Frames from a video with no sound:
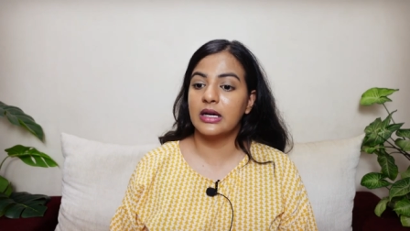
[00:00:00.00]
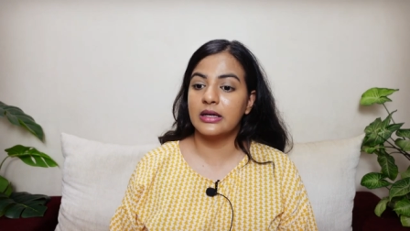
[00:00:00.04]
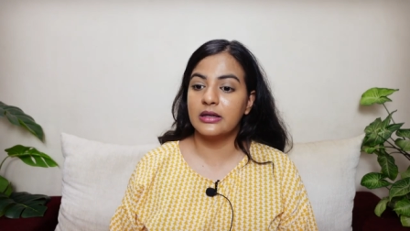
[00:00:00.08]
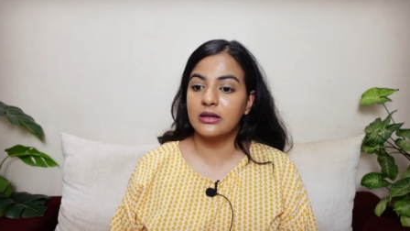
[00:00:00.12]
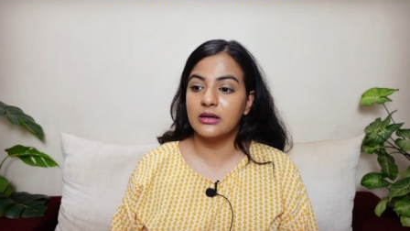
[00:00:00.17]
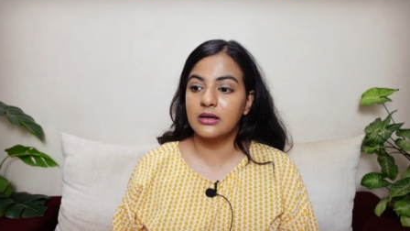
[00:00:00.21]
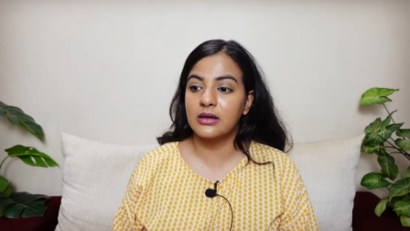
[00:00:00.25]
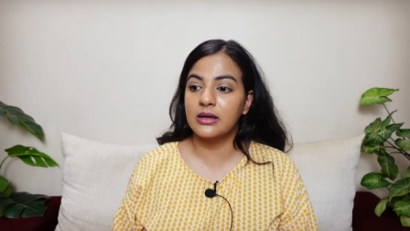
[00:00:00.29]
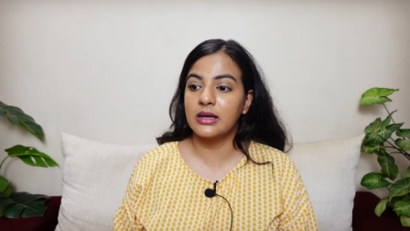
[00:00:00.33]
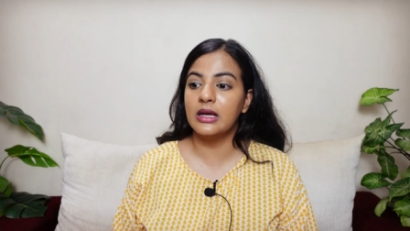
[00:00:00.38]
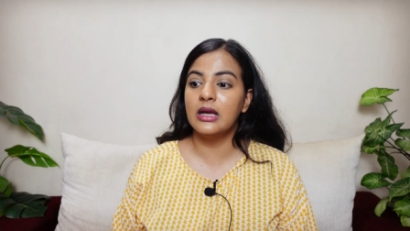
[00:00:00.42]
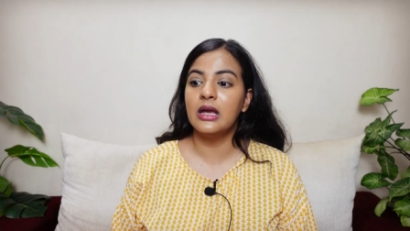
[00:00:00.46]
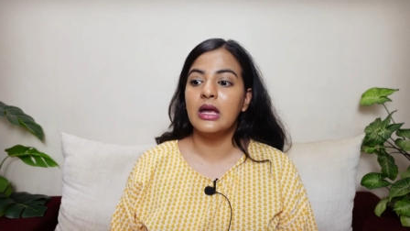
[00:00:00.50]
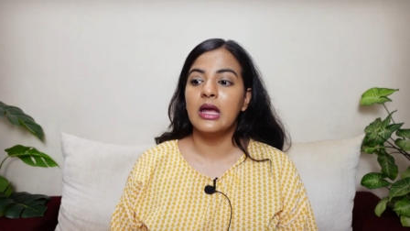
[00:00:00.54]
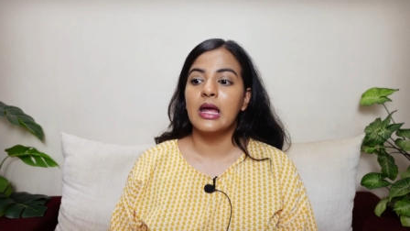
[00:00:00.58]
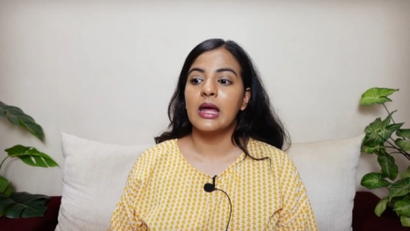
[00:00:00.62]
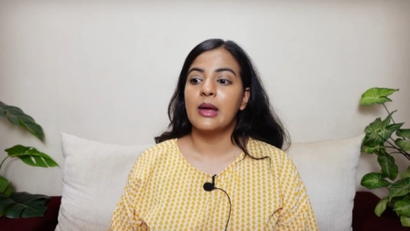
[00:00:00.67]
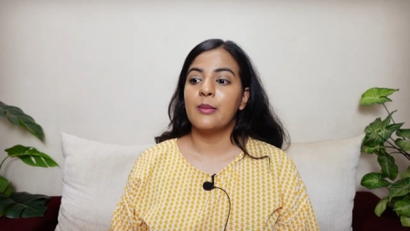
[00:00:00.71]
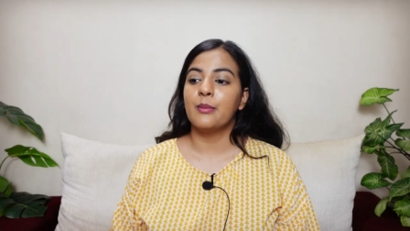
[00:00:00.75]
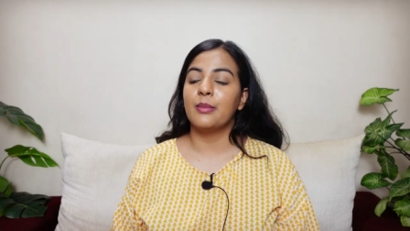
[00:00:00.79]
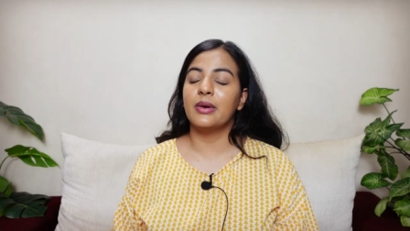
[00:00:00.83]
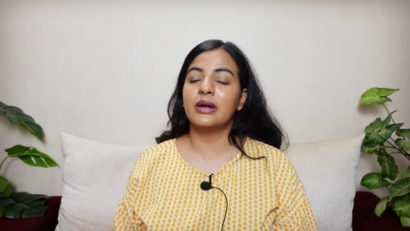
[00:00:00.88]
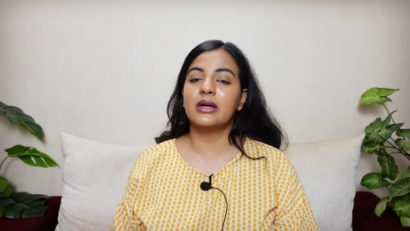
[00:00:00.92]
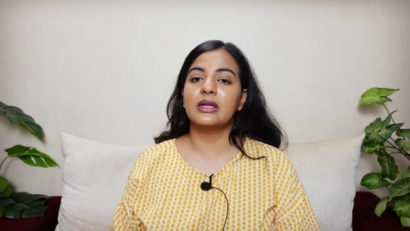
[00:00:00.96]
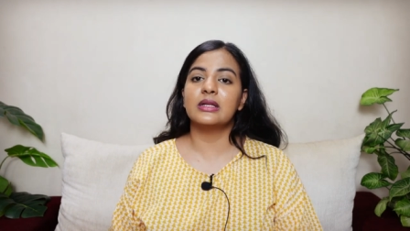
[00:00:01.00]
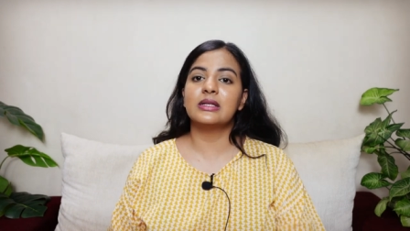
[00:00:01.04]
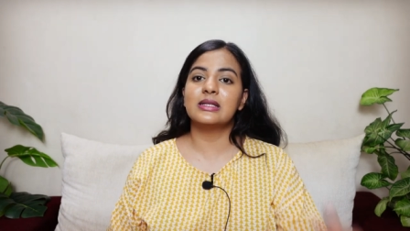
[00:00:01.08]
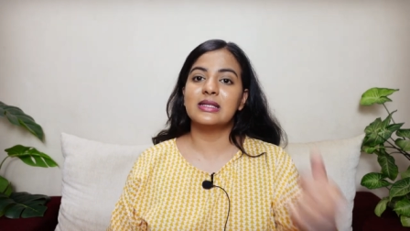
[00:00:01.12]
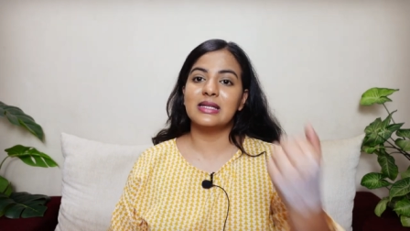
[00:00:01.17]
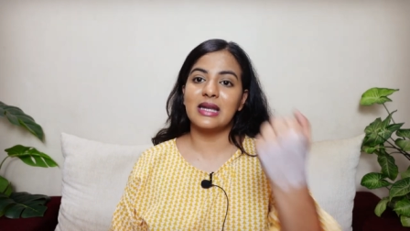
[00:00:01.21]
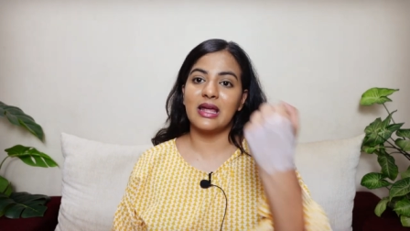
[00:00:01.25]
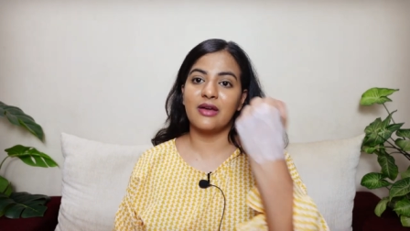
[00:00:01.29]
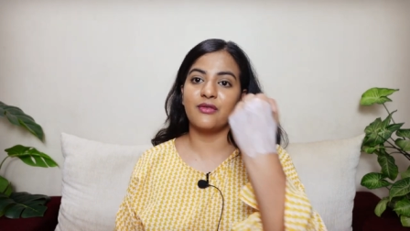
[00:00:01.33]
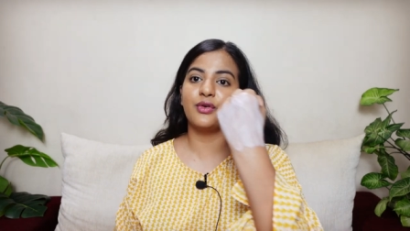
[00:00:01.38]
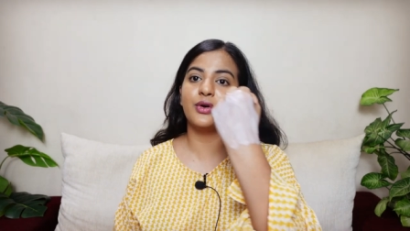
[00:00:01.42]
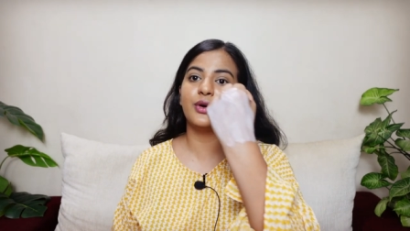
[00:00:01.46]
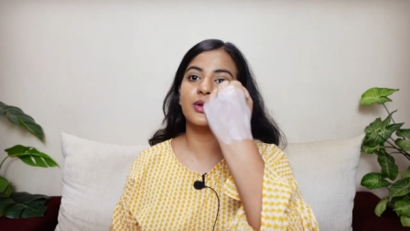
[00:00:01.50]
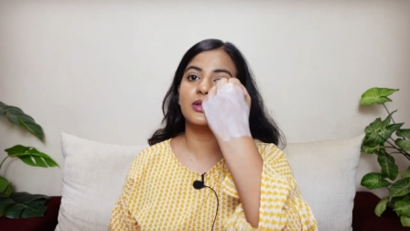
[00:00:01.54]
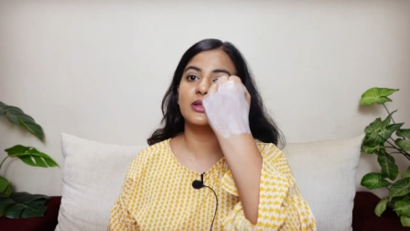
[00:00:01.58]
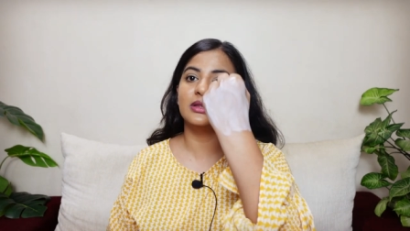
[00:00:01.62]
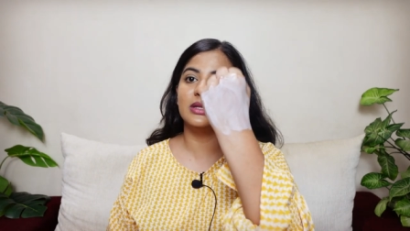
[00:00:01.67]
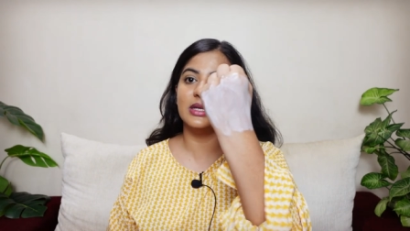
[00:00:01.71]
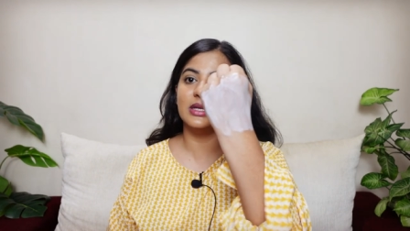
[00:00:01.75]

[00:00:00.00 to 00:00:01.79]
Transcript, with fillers: I agree, but it's never